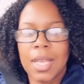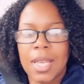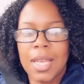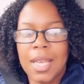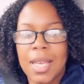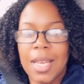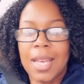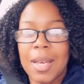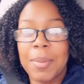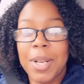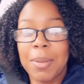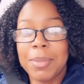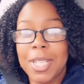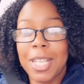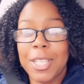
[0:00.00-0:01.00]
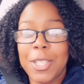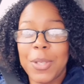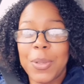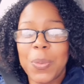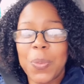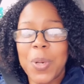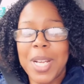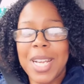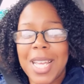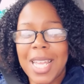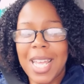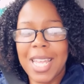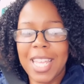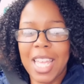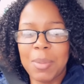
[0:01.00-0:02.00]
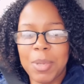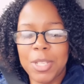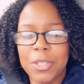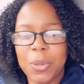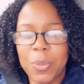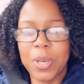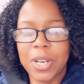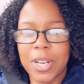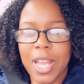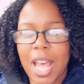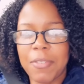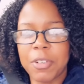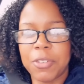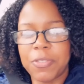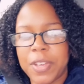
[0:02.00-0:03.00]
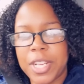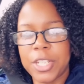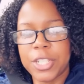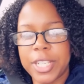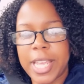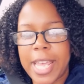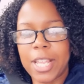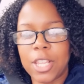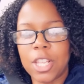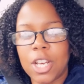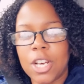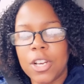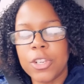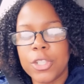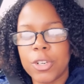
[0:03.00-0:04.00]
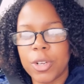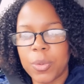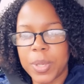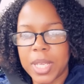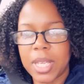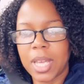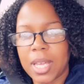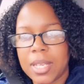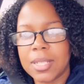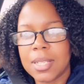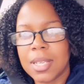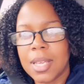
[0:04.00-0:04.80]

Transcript: I mean, I'm telling you, one night I came into work after finishing a long drill weekend,